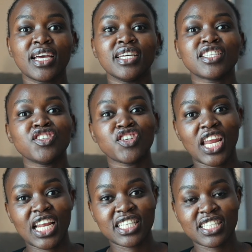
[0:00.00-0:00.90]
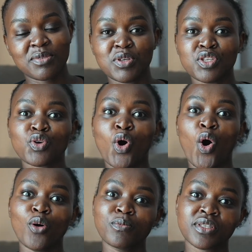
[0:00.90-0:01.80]
it's journalism, it's
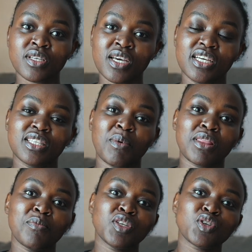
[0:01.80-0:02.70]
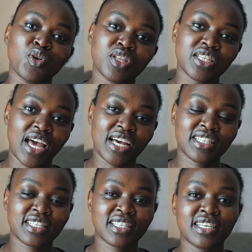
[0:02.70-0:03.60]
comms, it's mathematical
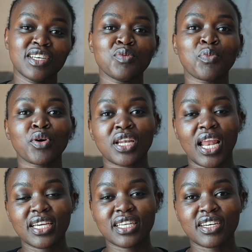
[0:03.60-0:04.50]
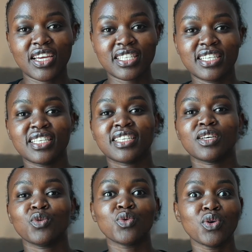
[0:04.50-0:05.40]
science, report writing,
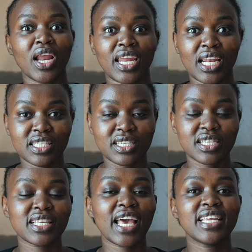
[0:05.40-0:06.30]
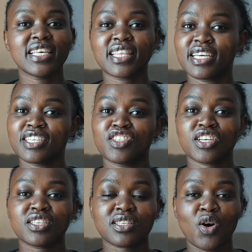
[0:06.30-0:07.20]
Google Analytics, anything.
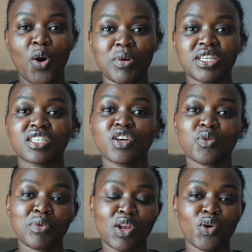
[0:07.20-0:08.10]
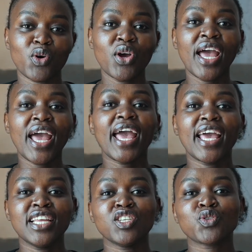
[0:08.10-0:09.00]
Just comment down below
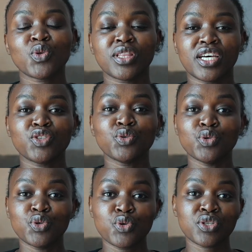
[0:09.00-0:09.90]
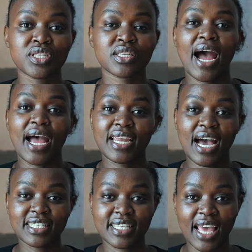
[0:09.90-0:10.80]
any tool that you use and
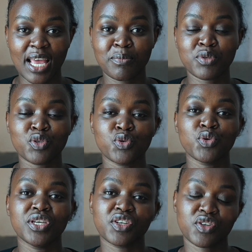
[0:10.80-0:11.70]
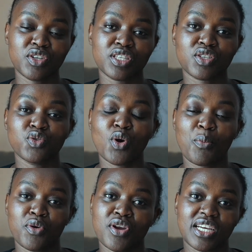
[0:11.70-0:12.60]
has helped you increase your
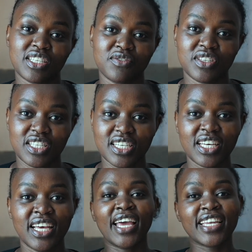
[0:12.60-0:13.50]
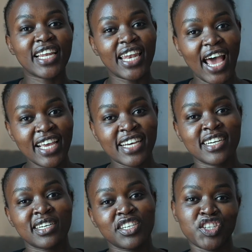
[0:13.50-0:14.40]
productivity, and like,
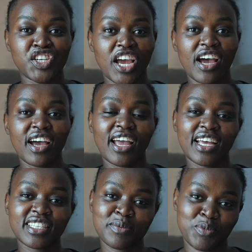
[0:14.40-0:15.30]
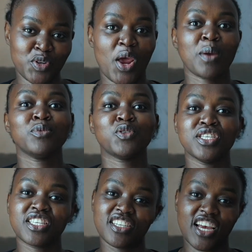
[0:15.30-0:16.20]
share and subscribe to
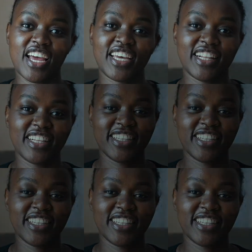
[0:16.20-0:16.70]
this channel.